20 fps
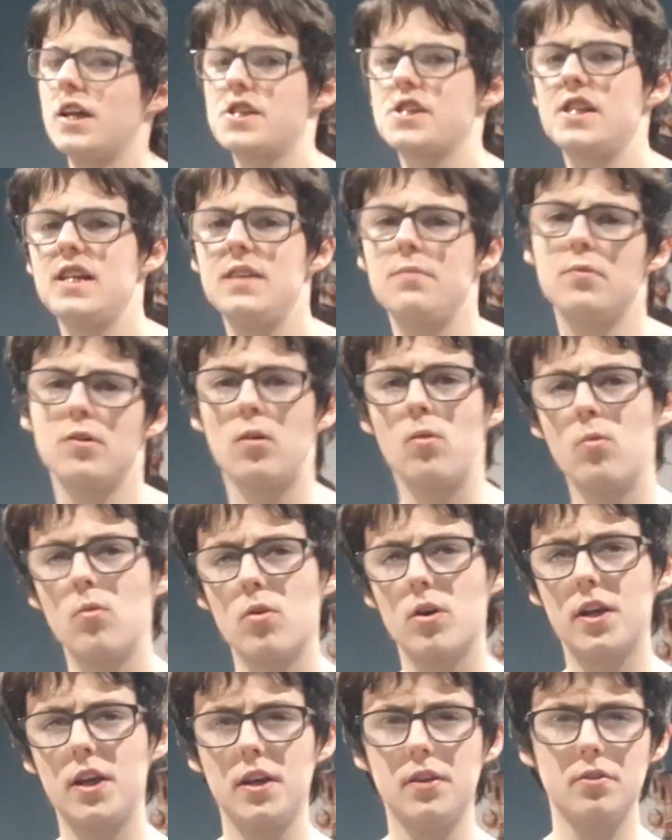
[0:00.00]
Stephen
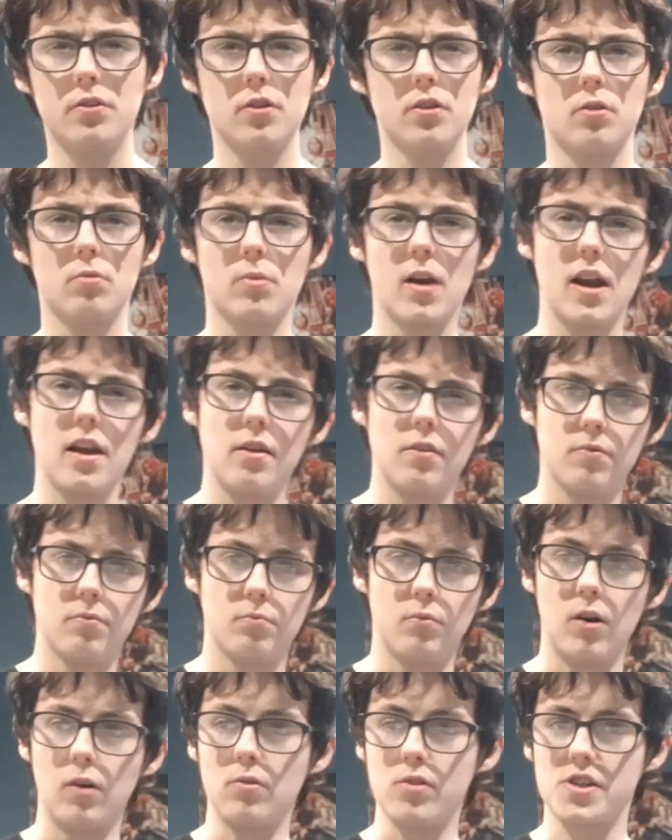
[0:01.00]
Hawking, the great
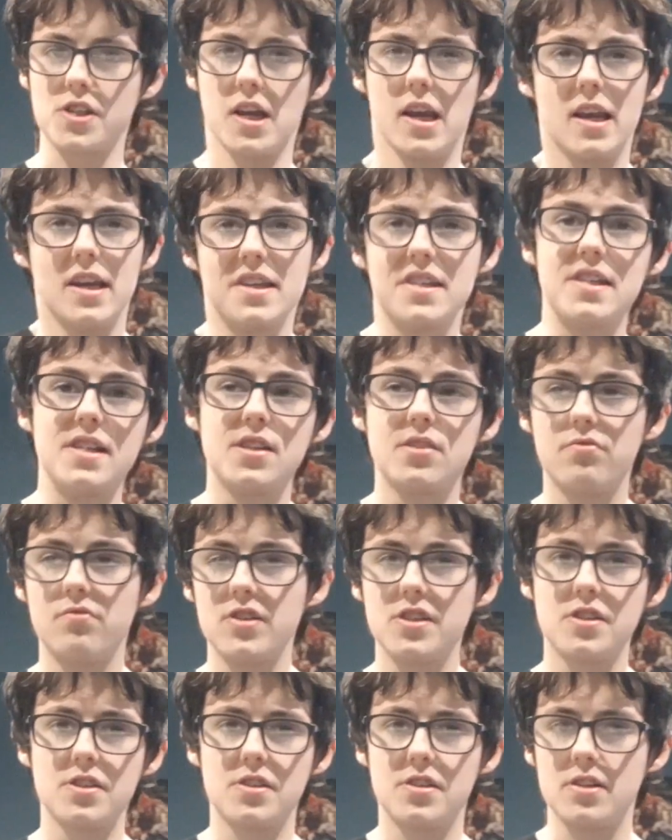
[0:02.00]
scientist
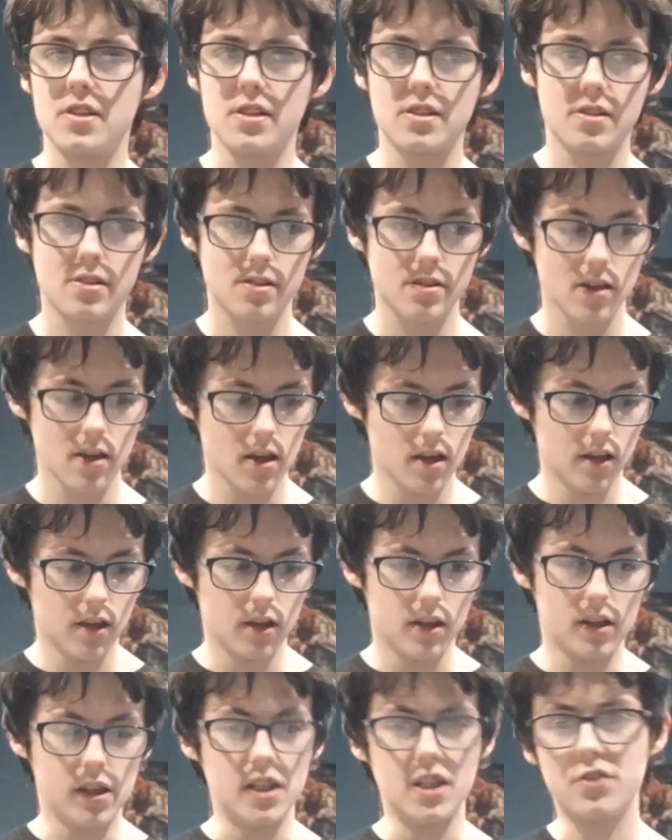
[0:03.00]
physicist.
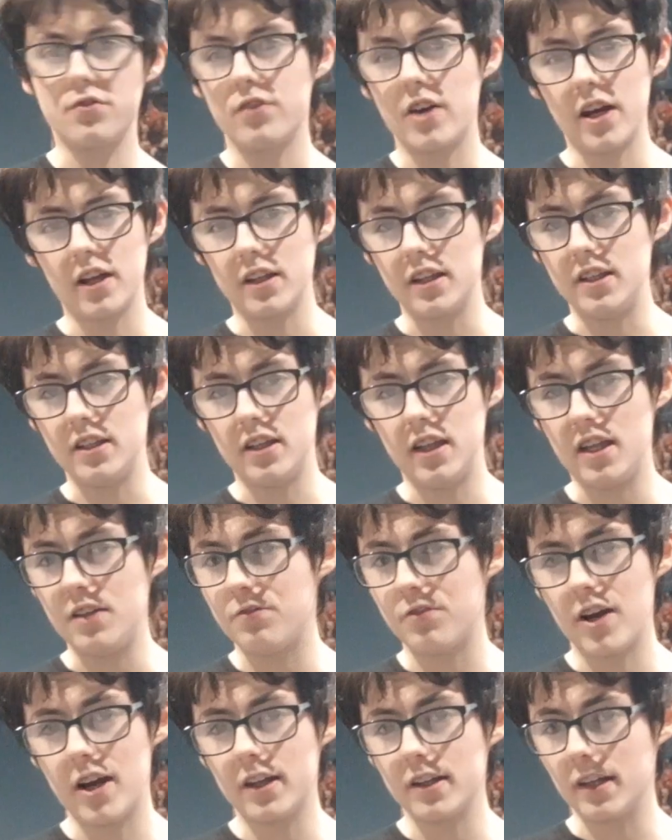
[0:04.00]
He
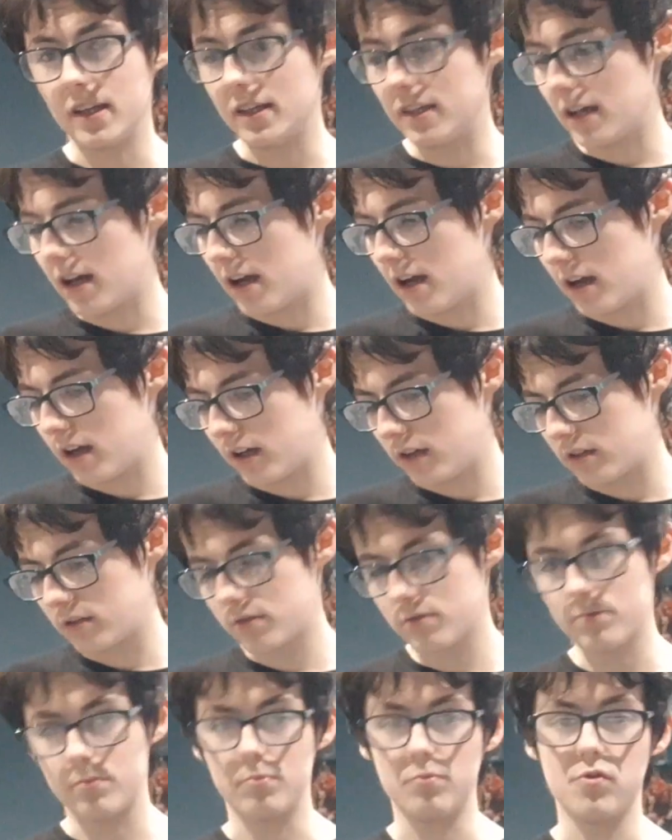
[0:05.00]
finally died,
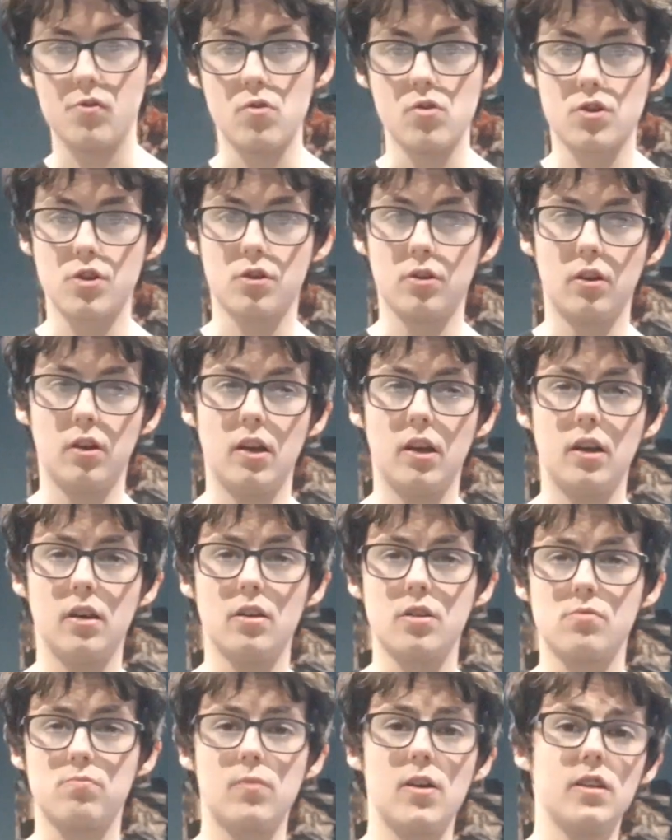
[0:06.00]
unfortunately,
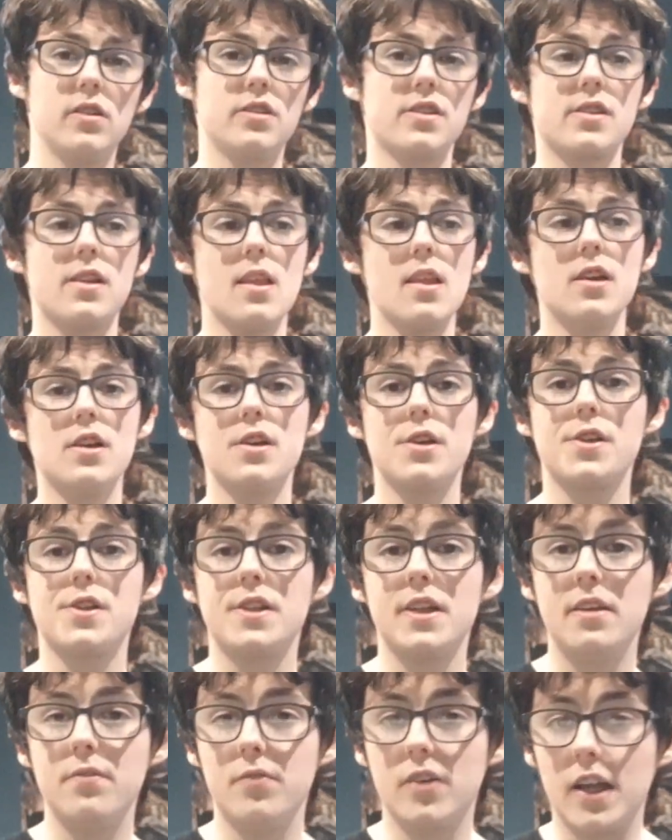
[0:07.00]
as well as
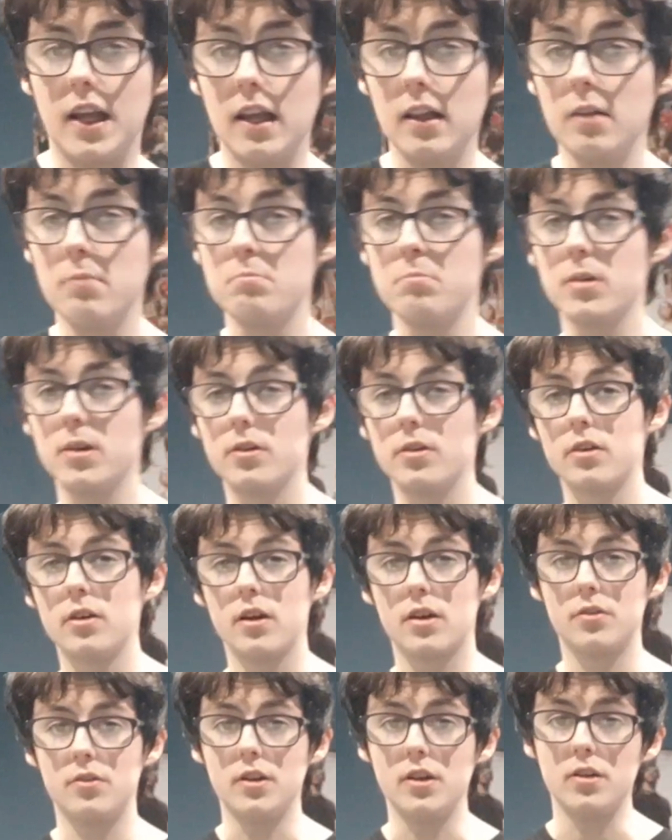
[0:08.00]
Steven
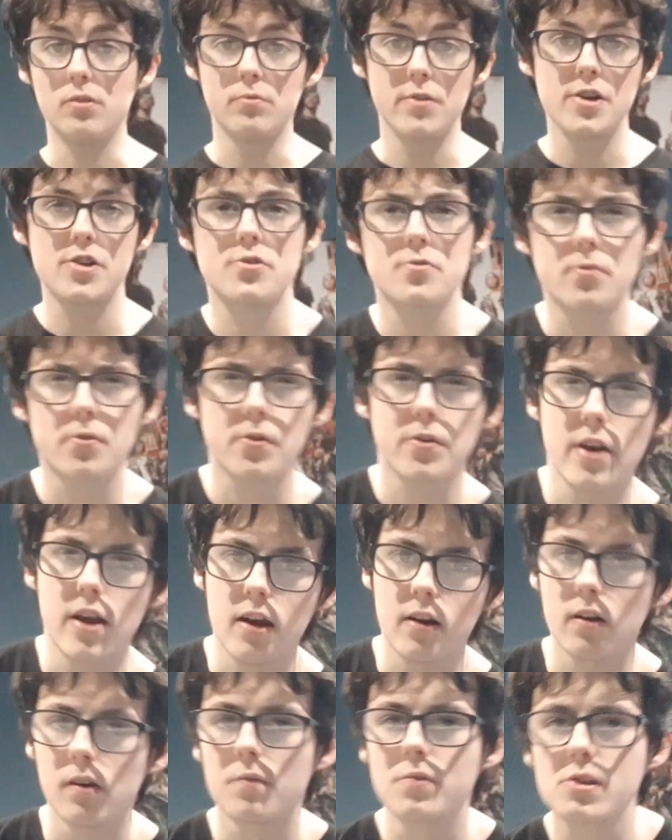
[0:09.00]
Hillenburg, the original
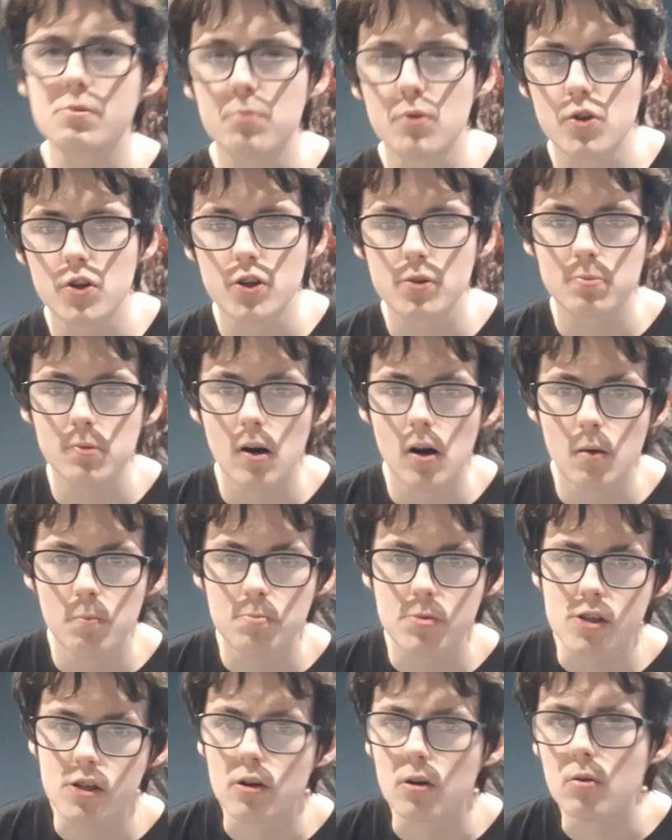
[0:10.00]
creator of SpongeBob.
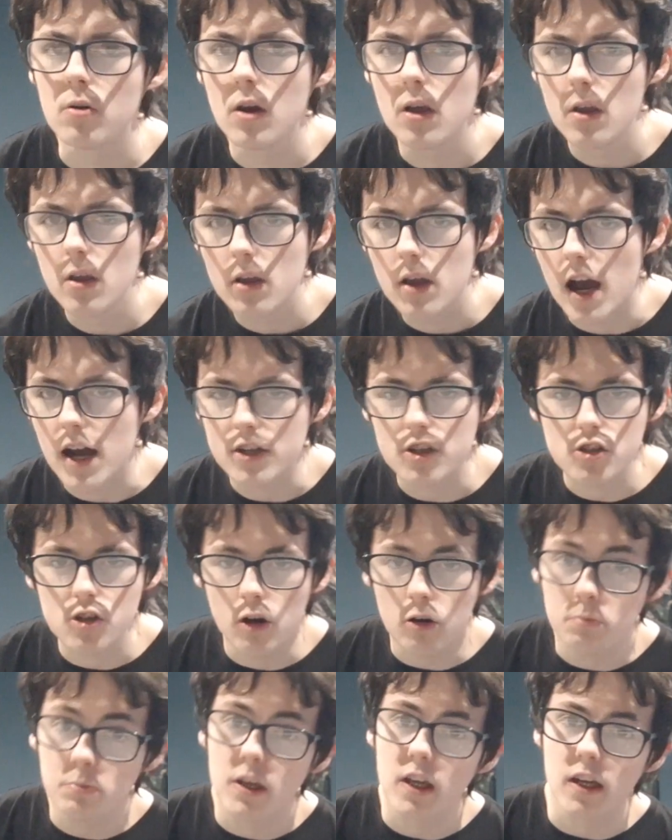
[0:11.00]
So I just
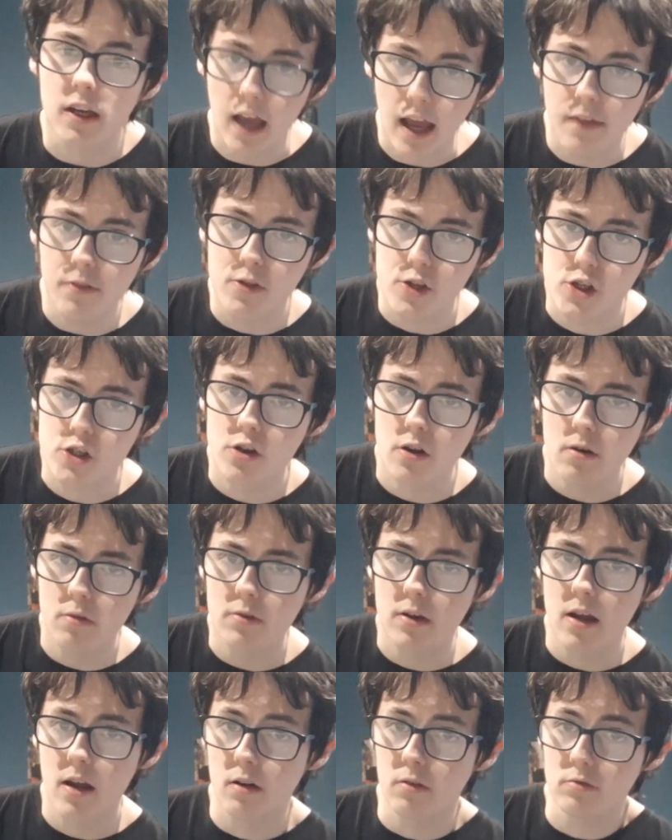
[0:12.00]
hope they can end the show
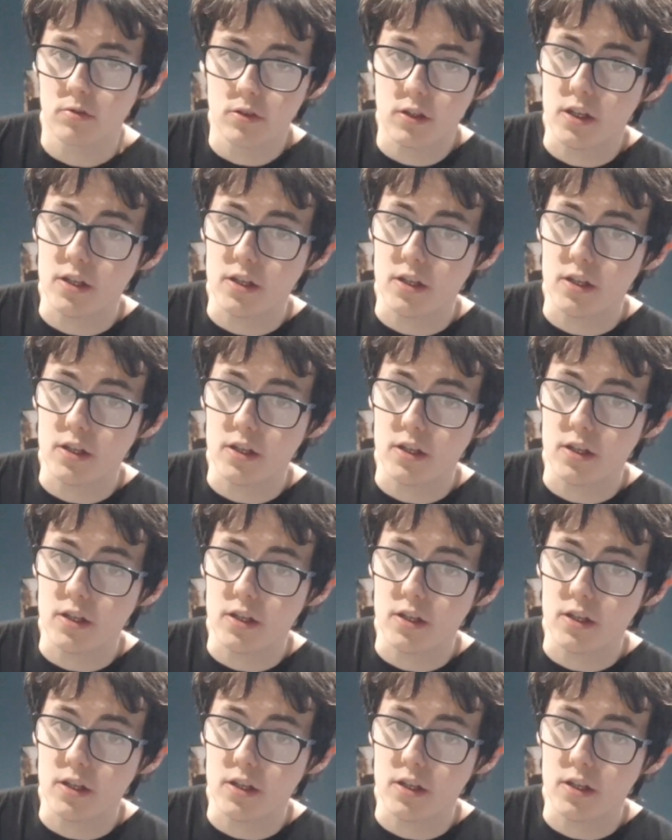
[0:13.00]
now.